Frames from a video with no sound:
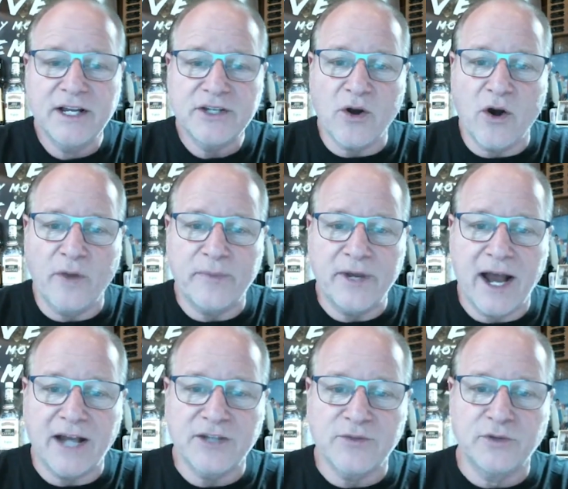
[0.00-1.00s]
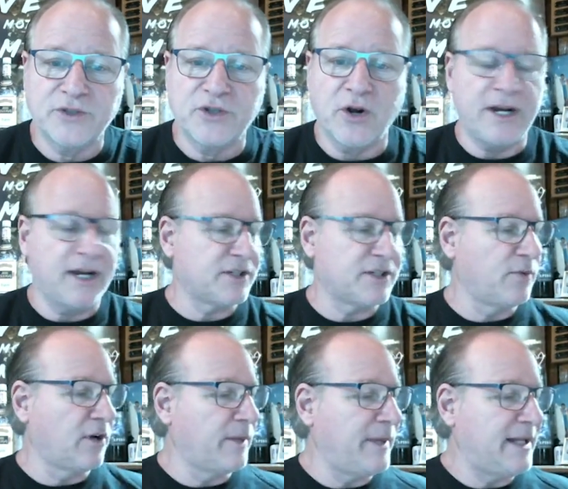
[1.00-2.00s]
So I hope you guys will join us.
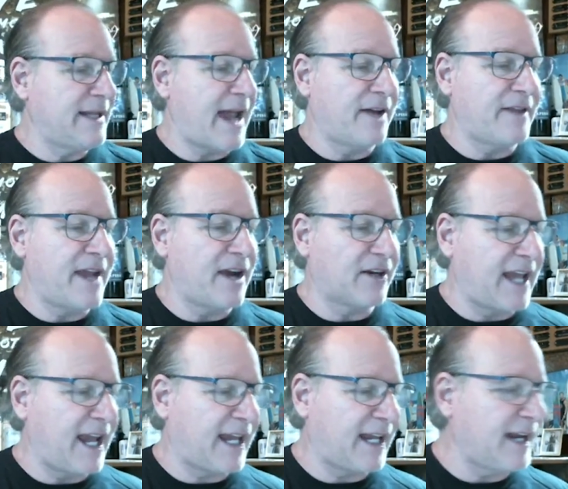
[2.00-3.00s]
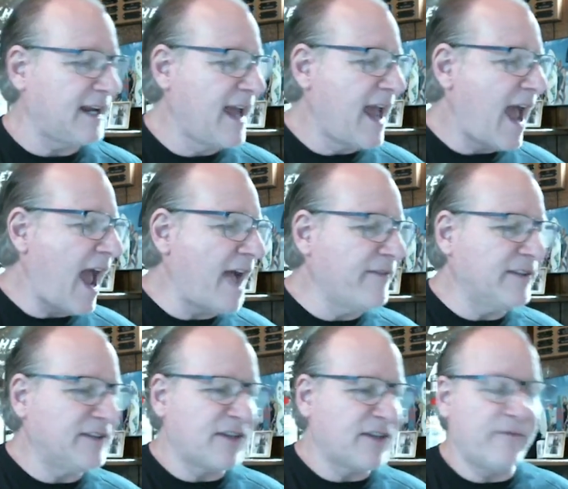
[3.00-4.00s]
We're going to be down there kicking it,
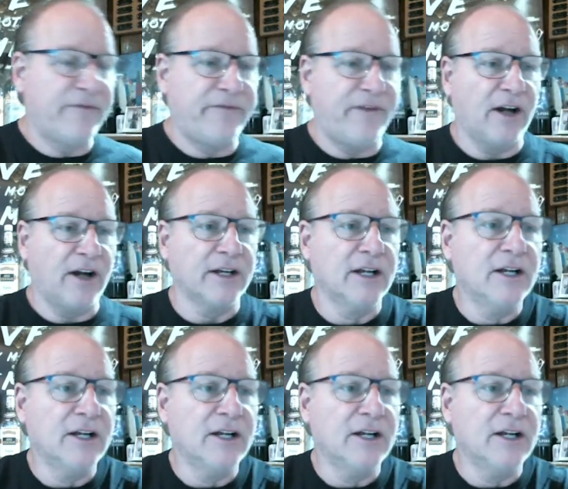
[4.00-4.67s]
having some fun.